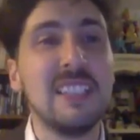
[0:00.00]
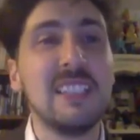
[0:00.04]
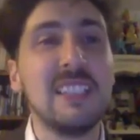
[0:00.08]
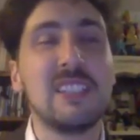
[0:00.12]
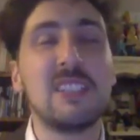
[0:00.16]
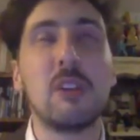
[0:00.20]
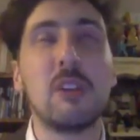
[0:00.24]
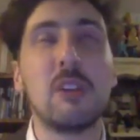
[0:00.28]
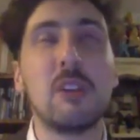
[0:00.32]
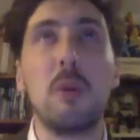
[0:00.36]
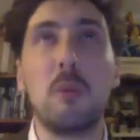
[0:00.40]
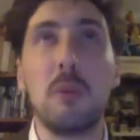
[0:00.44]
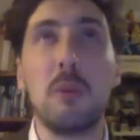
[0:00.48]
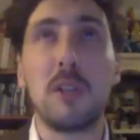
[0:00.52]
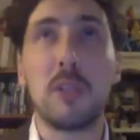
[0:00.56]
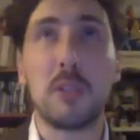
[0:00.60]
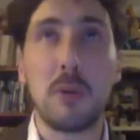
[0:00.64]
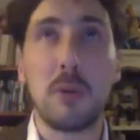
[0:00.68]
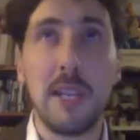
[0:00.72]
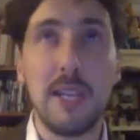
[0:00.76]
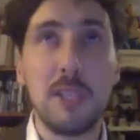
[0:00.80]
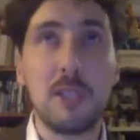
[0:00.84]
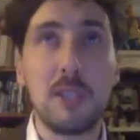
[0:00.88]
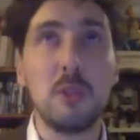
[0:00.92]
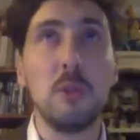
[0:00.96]
so we were
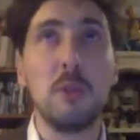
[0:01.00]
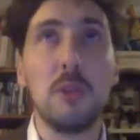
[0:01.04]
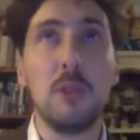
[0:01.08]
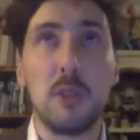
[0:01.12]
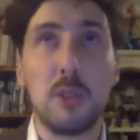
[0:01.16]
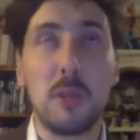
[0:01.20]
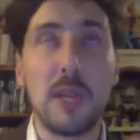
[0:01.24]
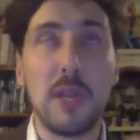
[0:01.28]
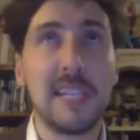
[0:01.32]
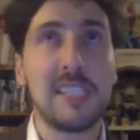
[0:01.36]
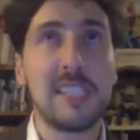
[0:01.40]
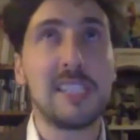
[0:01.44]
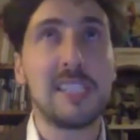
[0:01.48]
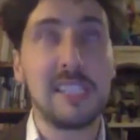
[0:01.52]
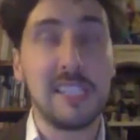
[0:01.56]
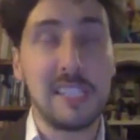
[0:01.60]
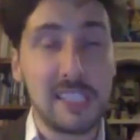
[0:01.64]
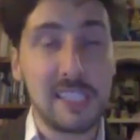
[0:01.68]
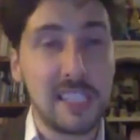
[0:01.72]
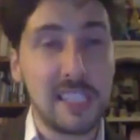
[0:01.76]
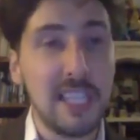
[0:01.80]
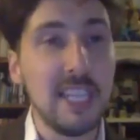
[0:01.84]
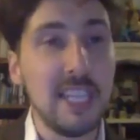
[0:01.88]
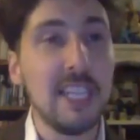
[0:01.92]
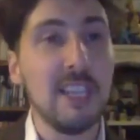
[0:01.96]
trying to dress the
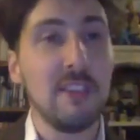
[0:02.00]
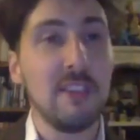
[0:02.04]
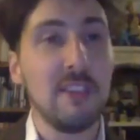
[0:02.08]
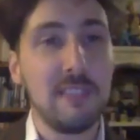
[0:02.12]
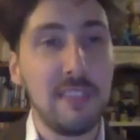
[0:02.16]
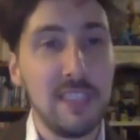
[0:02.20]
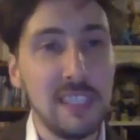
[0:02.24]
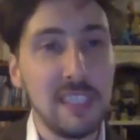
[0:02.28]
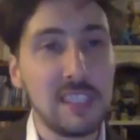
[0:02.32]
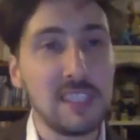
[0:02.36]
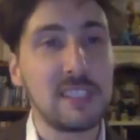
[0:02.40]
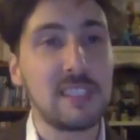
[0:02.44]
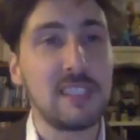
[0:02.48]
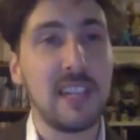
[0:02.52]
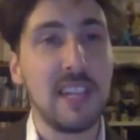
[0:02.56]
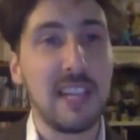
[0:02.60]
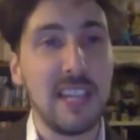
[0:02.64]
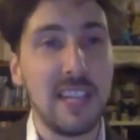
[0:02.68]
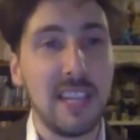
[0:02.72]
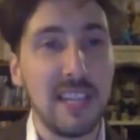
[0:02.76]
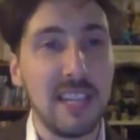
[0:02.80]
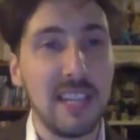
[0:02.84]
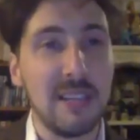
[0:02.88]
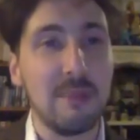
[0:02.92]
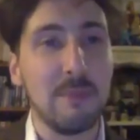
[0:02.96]
skin of this
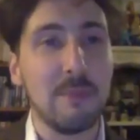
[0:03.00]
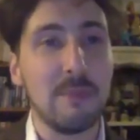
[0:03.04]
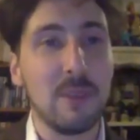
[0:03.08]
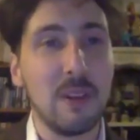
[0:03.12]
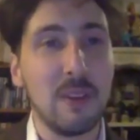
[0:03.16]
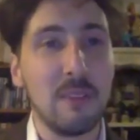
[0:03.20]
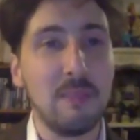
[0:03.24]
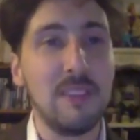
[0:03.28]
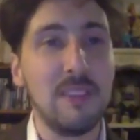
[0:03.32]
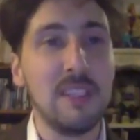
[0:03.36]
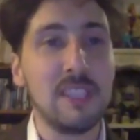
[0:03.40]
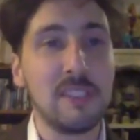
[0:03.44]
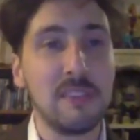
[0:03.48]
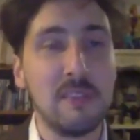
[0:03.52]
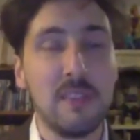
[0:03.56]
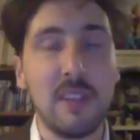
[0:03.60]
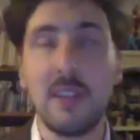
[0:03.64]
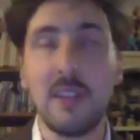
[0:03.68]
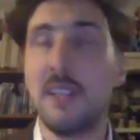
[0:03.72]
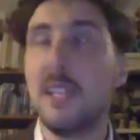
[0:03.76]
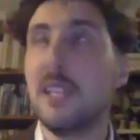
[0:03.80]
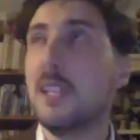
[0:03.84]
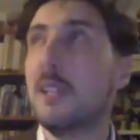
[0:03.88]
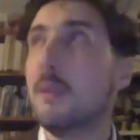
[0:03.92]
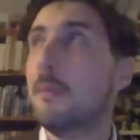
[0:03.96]
um, of this
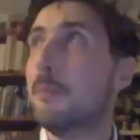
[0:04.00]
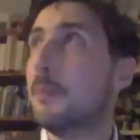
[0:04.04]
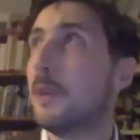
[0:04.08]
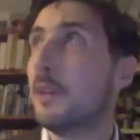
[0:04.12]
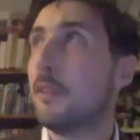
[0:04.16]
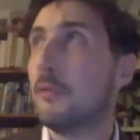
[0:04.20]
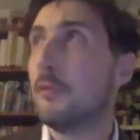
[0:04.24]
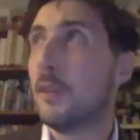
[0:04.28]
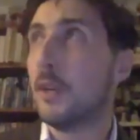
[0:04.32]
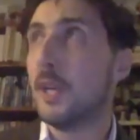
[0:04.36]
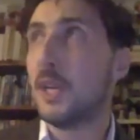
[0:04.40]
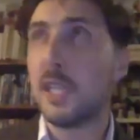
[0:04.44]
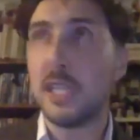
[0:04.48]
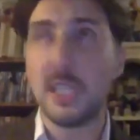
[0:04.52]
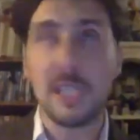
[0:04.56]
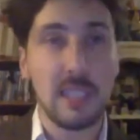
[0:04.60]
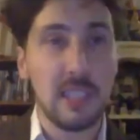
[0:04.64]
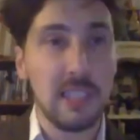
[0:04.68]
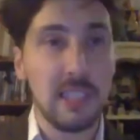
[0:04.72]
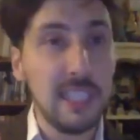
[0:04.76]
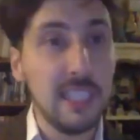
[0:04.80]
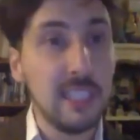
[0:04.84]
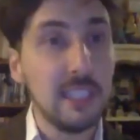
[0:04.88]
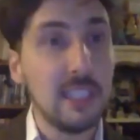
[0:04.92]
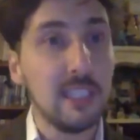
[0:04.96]
very pervert
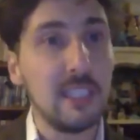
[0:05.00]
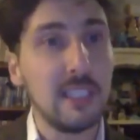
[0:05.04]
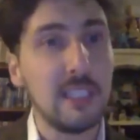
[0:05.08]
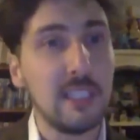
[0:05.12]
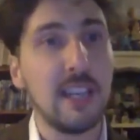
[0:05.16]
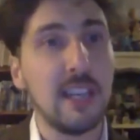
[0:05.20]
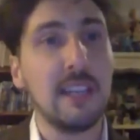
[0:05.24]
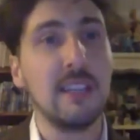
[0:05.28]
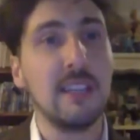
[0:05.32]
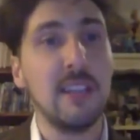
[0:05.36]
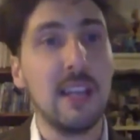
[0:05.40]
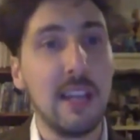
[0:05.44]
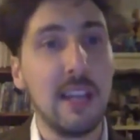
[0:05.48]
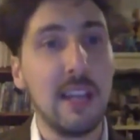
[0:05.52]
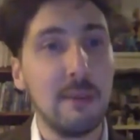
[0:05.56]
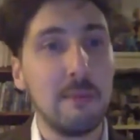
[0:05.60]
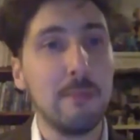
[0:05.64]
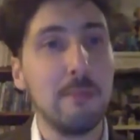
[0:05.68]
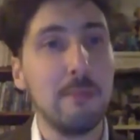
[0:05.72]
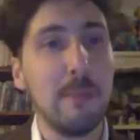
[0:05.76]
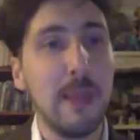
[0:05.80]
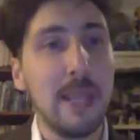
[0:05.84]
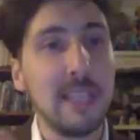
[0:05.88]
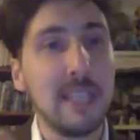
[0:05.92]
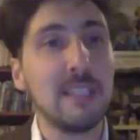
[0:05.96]
leader and,
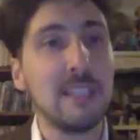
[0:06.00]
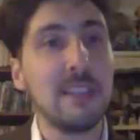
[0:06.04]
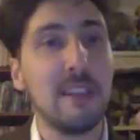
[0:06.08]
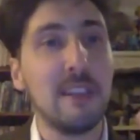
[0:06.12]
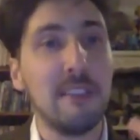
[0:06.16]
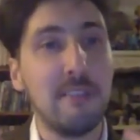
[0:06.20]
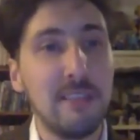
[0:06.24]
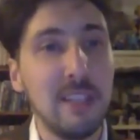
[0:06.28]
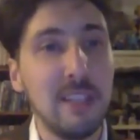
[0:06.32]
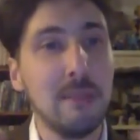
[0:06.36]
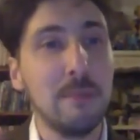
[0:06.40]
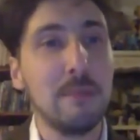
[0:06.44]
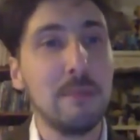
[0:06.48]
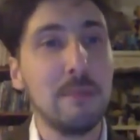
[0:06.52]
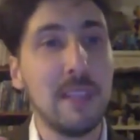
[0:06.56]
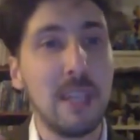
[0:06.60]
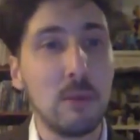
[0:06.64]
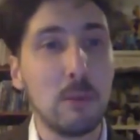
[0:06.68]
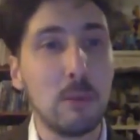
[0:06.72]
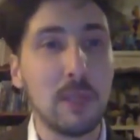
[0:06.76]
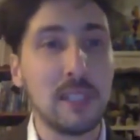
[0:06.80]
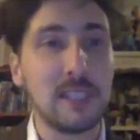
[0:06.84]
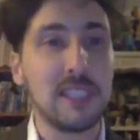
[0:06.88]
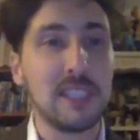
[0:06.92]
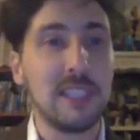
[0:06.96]
and making the film
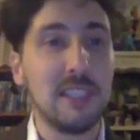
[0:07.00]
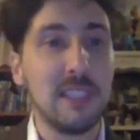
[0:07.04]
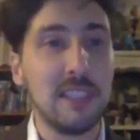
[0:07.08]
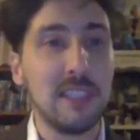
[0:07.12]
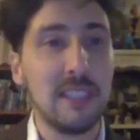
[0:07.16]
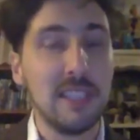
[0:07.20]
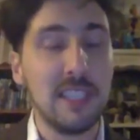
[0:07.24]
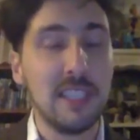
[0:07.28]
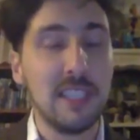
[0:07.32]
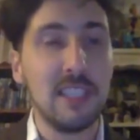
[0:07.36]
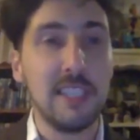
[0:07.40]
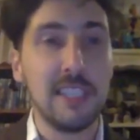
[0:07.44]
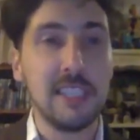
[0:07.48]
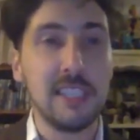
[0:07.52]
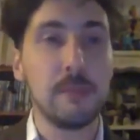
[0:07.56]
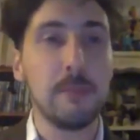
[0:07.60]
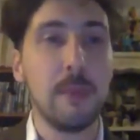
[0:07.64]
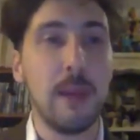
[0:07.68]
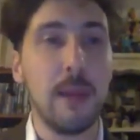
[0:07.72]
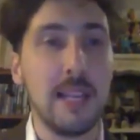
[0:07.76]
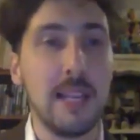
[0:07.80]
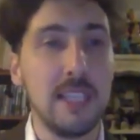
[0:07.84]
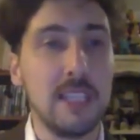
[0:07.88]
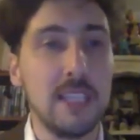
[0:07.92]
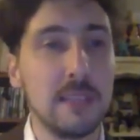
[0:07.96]
that was in in his
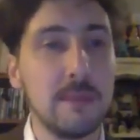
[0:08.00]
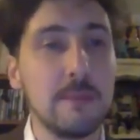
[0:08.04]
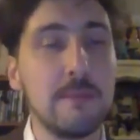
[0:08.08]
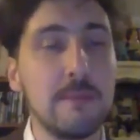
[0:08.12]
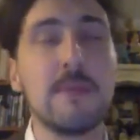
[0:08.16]
mind